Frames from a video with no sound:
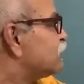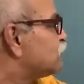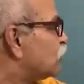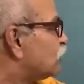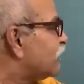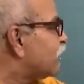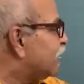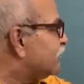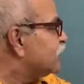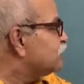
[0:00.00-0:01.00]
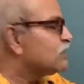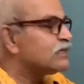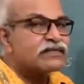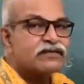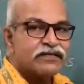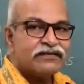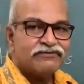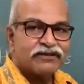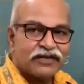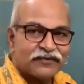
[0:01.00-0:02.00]
absorb and emit a
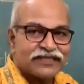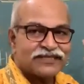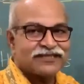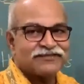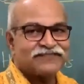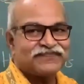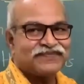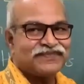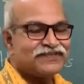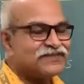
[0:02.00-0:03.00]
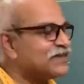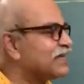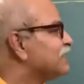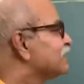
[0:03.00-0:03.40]
certain frequency. Okay.